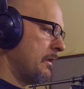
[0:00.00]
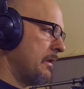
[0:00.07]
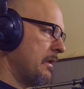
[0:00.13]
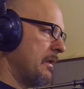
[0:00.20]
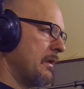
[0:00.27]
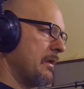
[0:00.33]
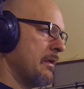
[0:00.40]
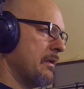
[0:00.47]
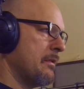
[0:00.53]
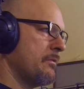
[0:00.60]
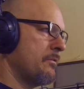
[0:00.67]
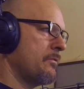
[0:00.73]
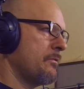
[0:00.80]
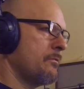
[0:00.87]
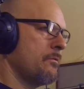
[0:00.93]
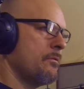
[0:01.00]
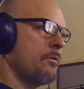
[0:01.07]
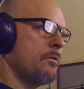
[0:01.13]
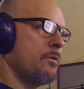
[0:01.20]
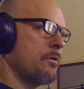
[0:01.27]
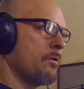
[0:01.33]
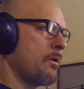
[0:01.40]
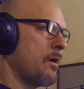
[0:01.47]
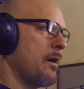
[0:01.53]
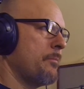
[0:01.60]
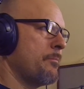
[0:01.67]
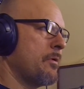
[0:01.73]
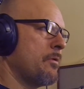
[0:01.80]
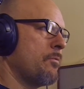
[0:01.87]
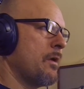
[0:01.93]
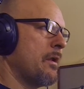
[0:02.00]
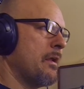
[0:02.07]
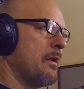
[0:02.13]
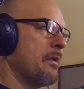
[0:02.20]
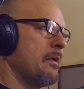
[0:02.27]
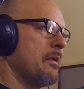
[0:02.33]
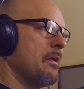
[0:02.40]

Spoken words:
and you're up and running.